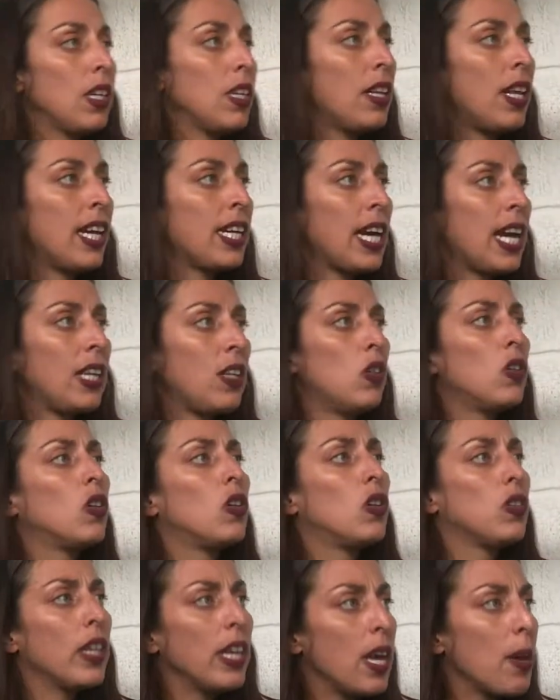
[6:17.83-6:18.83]
Like I
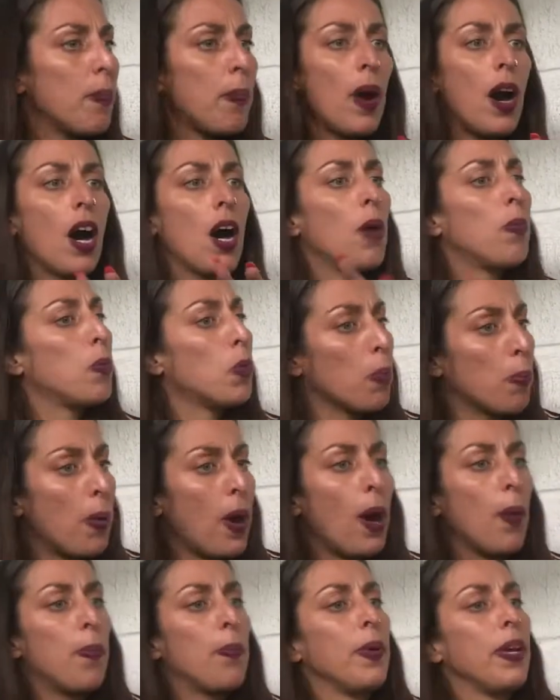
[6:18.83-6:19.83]
learned hip hop or
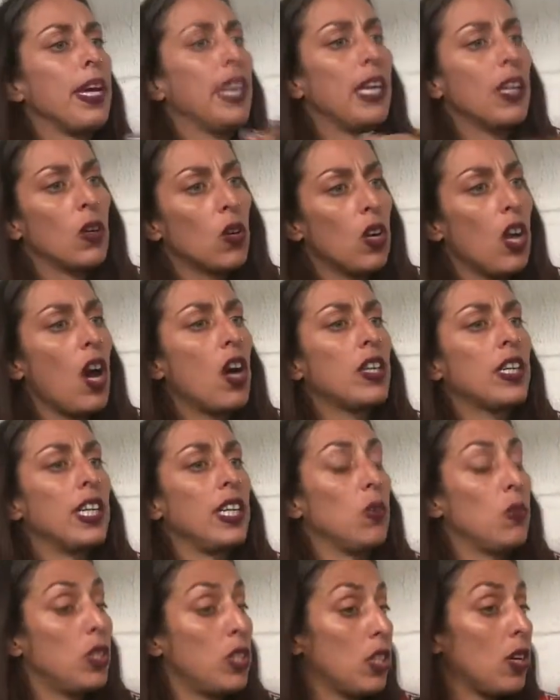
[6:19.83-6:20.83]
popping or
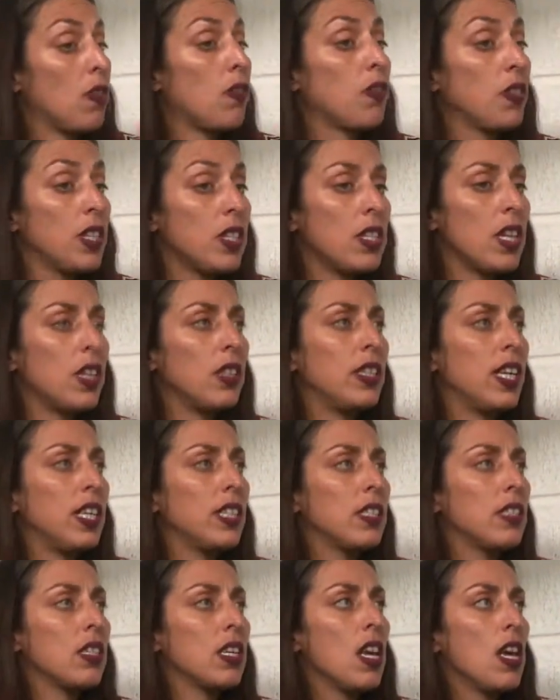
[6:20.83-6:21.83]
locking, which are freestyle
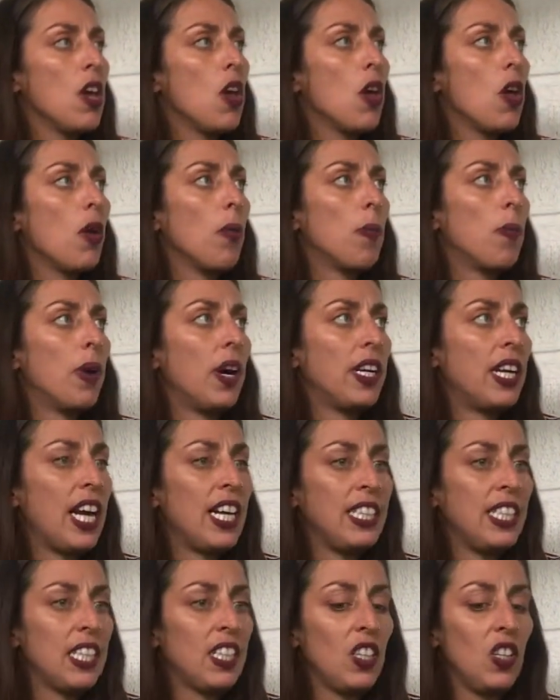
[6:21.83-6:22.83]
dance, but I
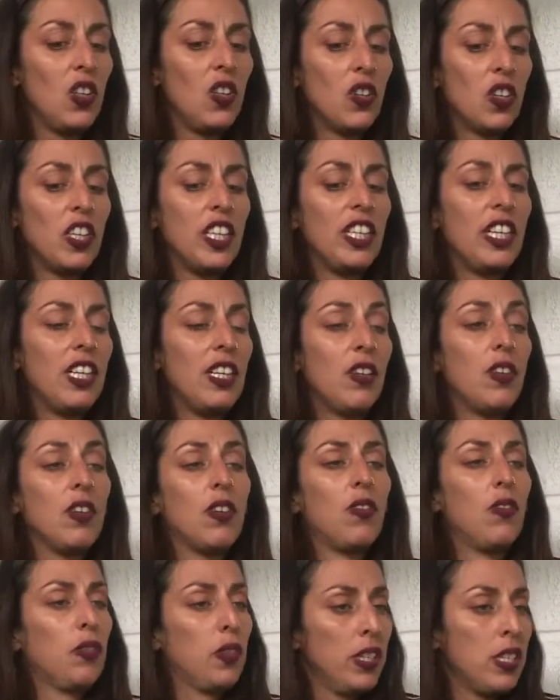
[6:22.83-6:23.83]
didn't learn it in
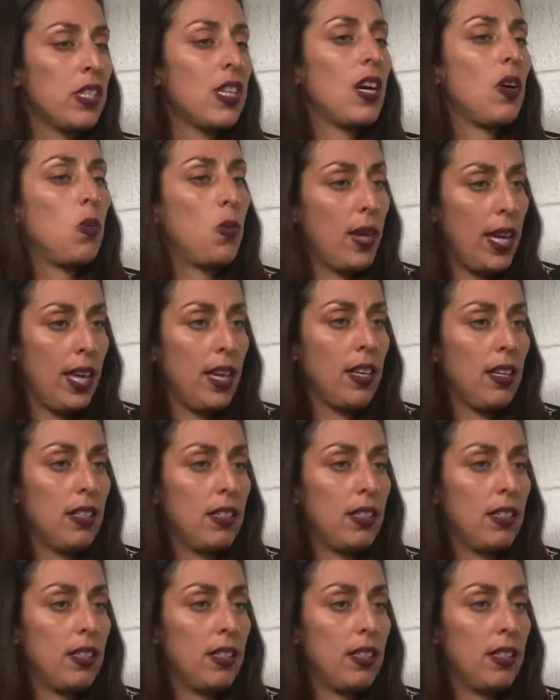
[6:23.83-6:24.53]
a freestyle way.